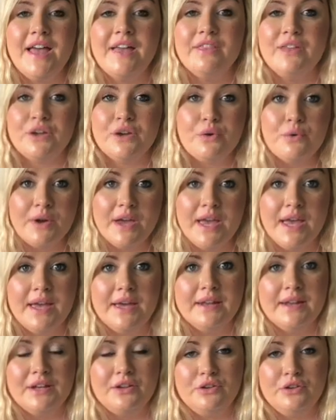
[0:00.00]
then go
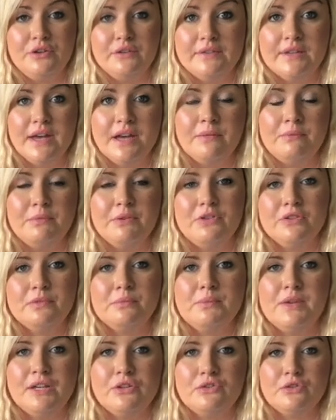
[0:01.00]
ahead and use that, but just
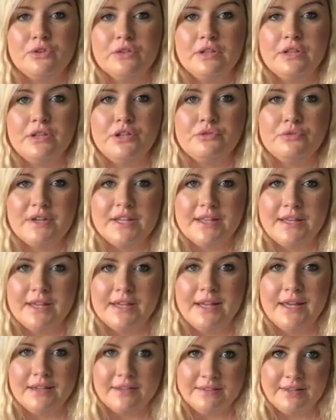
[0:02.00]
make sure that you drain that
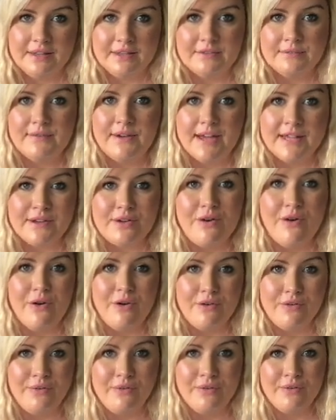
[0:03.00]
excess fat
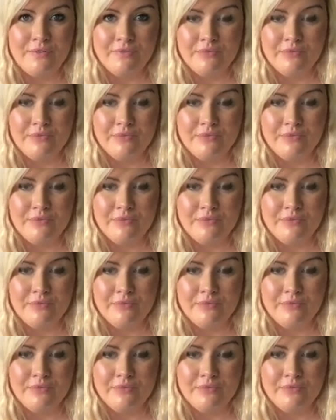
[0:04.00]
off.